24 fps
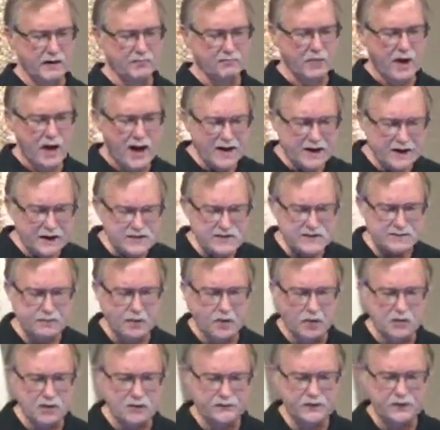Micah
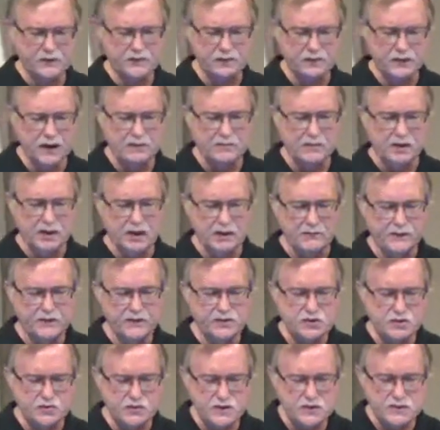spoke of the dilemma of the
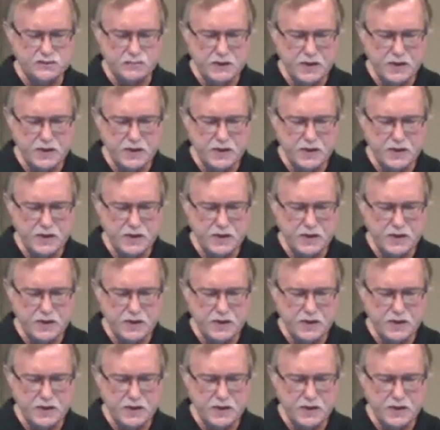Jewish